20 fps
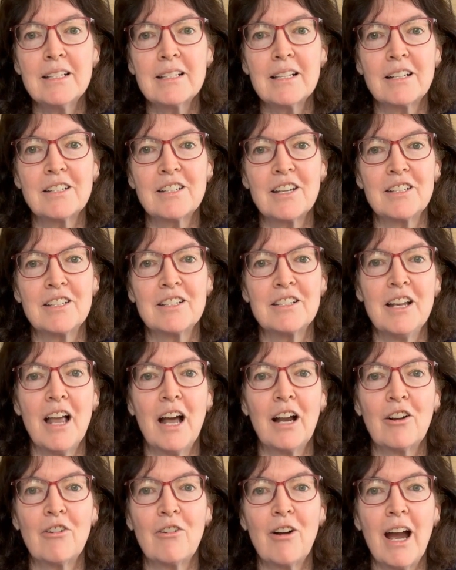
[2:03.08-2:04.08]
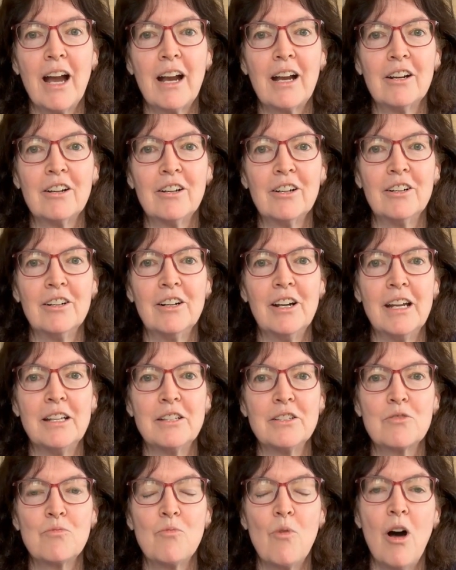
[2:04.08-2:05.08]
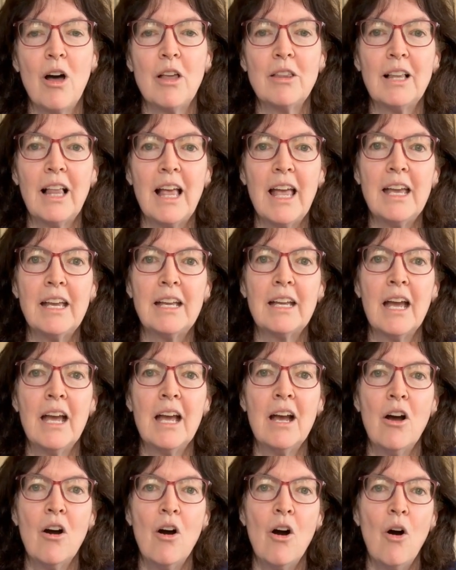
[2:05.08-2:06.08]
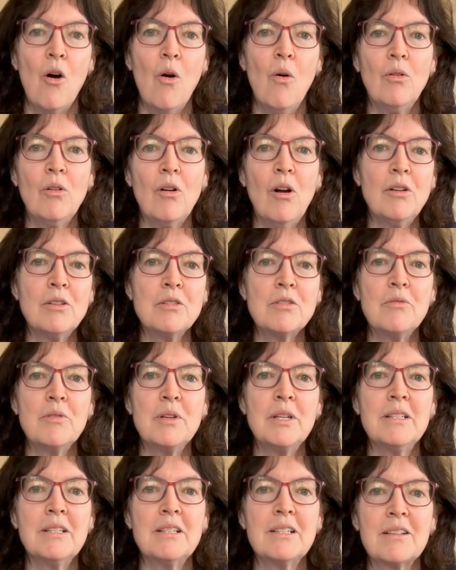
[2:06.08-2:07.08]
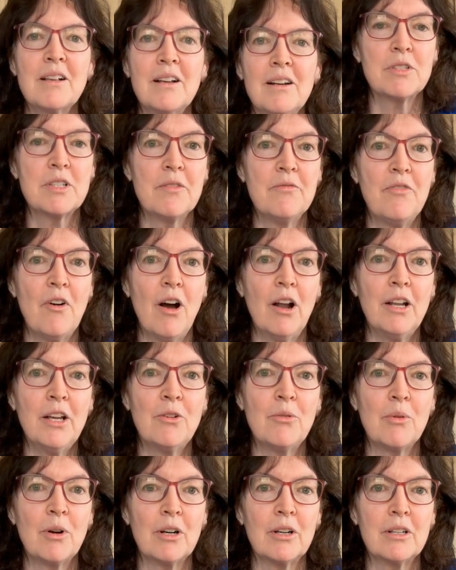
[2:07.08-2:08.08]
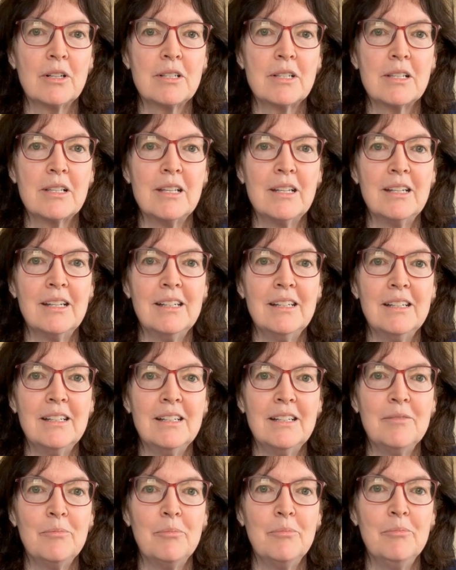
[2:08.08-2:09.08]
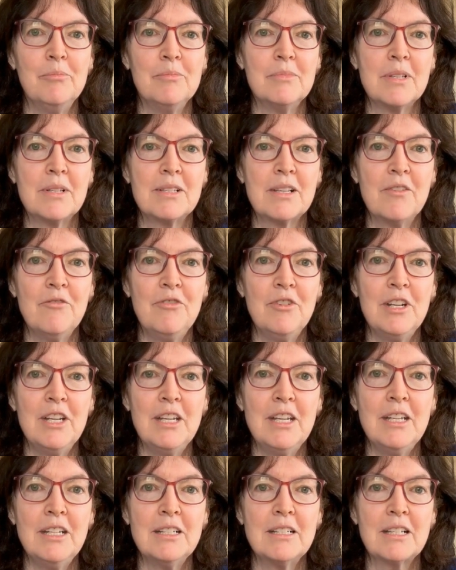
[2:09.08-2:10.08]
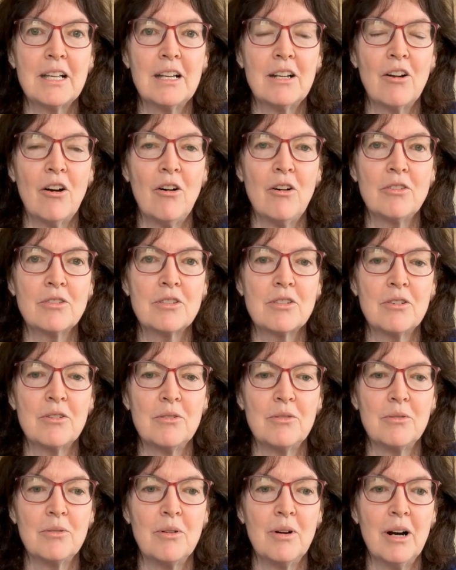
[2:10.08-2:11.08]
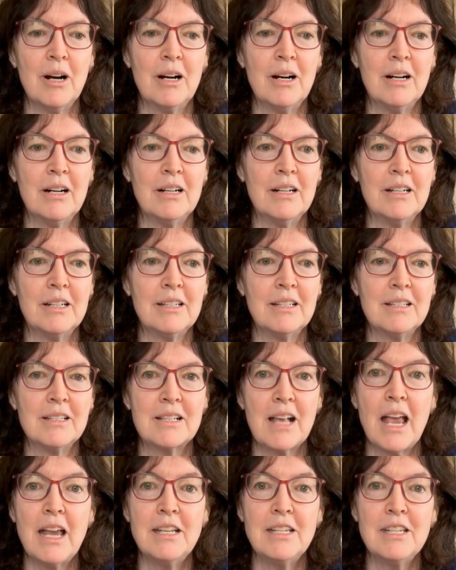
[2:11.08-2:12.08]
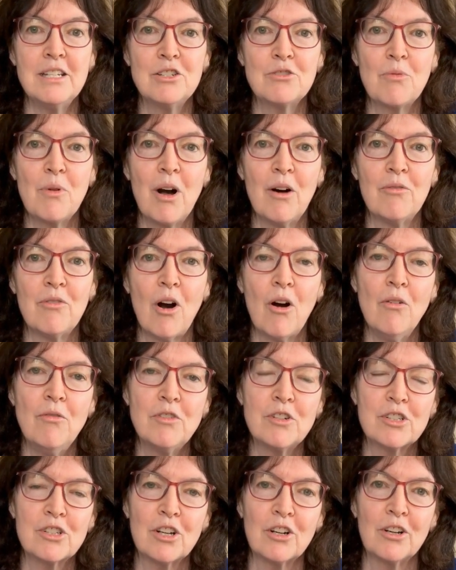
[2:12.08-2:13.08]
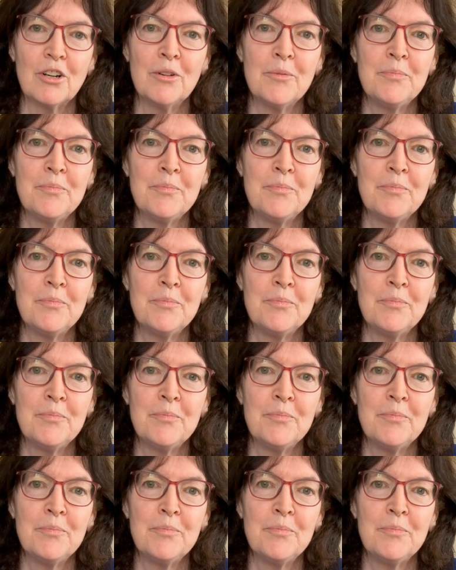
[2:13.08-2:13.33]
such as Nutcracker and Swan Lake, or also his symphonic works, the symphonies, and also his 1812 Overture.